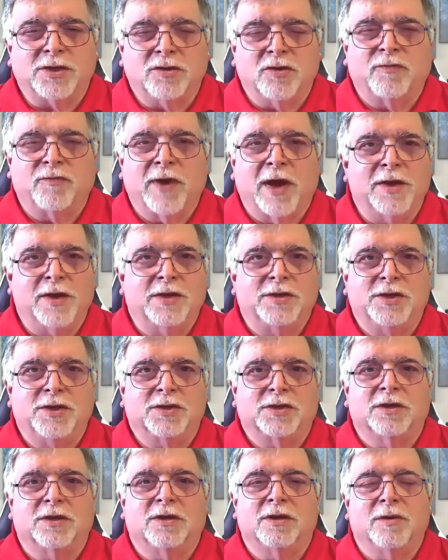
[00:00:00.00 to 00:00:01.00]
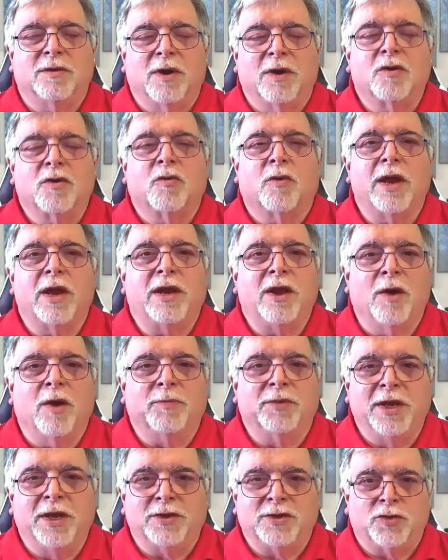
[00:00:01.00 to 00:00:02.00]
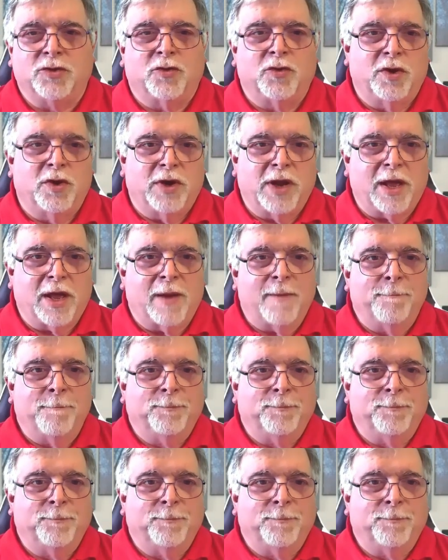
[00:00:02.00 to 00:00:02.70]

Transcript: You'll find it's just a great help to get you through your day.